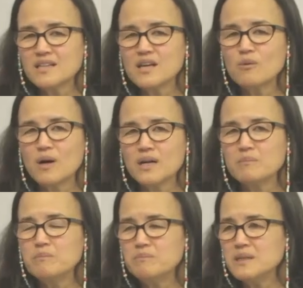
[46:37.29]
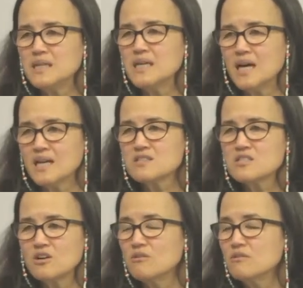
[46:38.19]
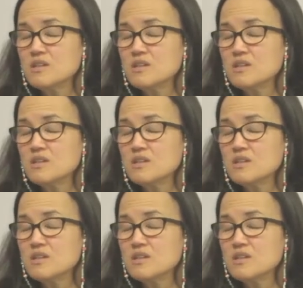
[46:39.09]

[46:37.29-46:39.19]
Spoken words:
they want to be at. So